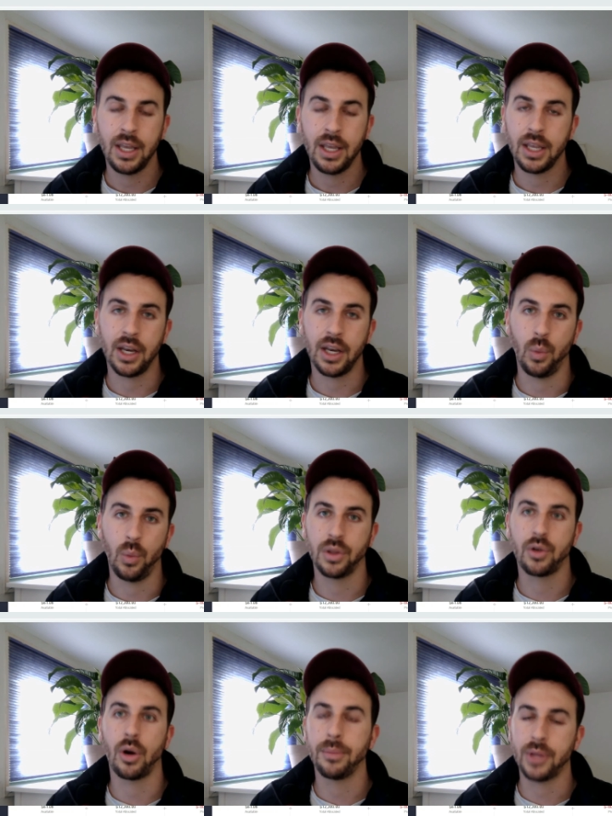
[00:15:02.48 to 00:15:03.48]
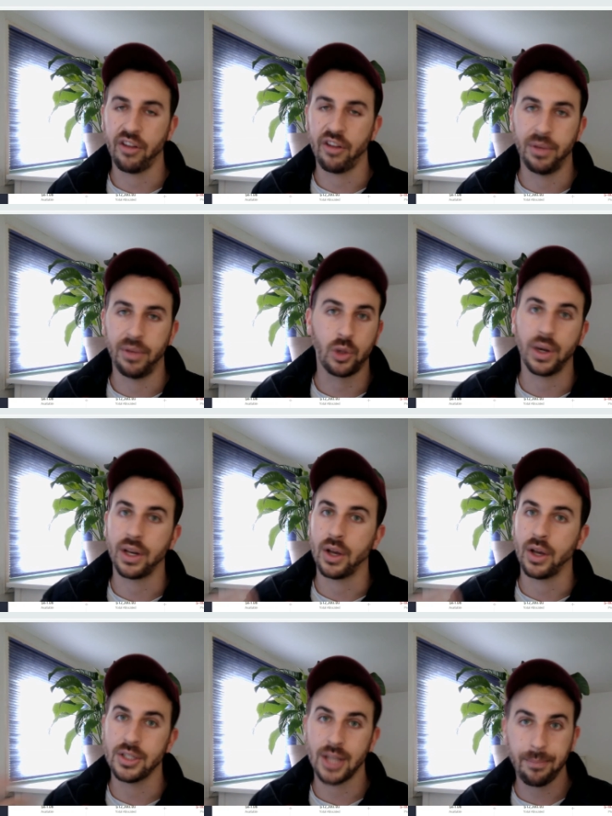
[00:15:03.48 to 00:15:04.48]
you know, with crypto. If Bitcoin
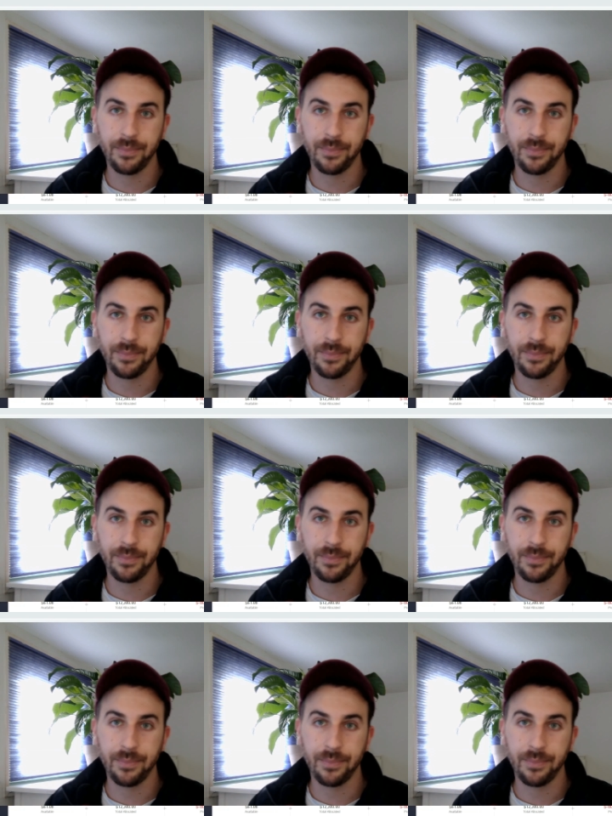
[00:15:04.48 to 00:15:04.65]
goes up,